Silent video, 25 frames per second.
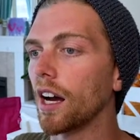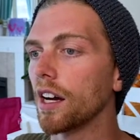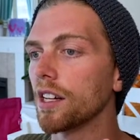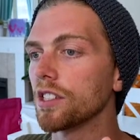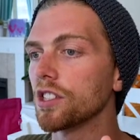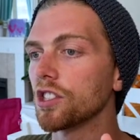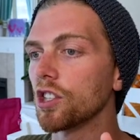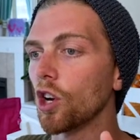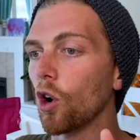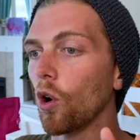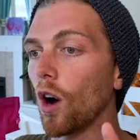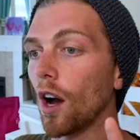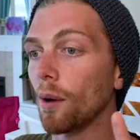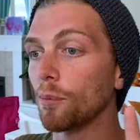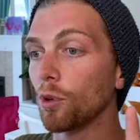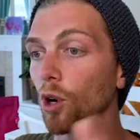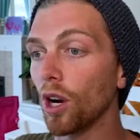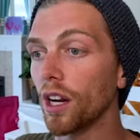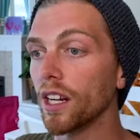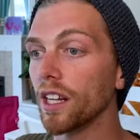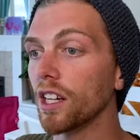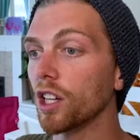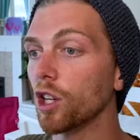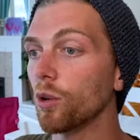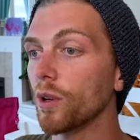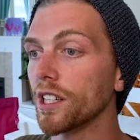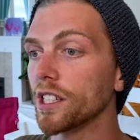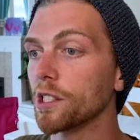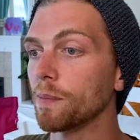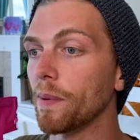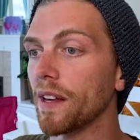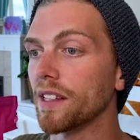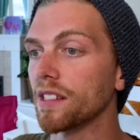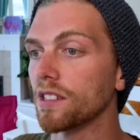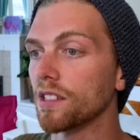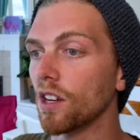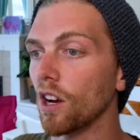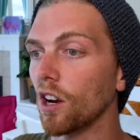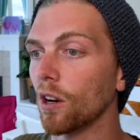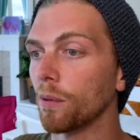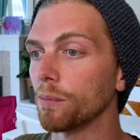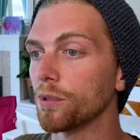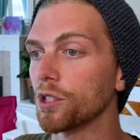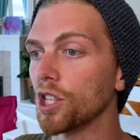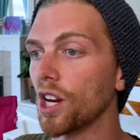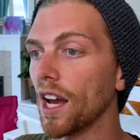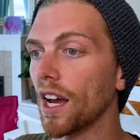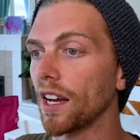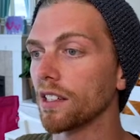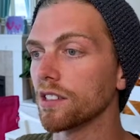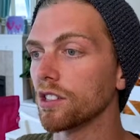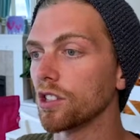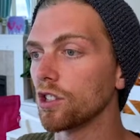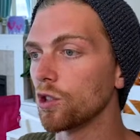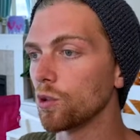So I'm creating a new expense object